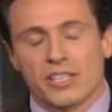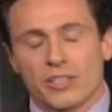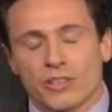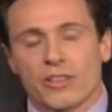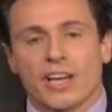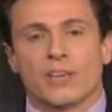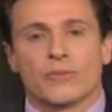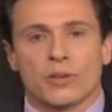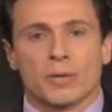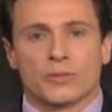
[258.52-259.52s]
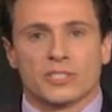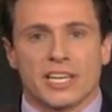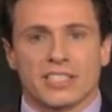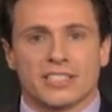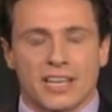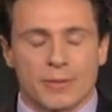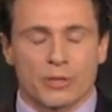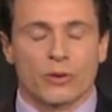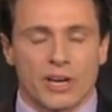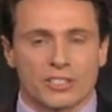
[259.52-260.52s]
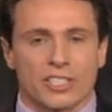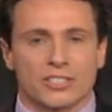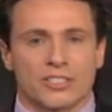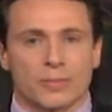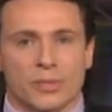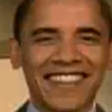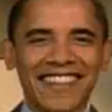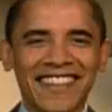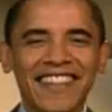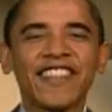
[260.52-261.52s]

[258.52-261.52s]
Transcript: Senator, thank you very much for taking the time. Congratulations on Mississippi.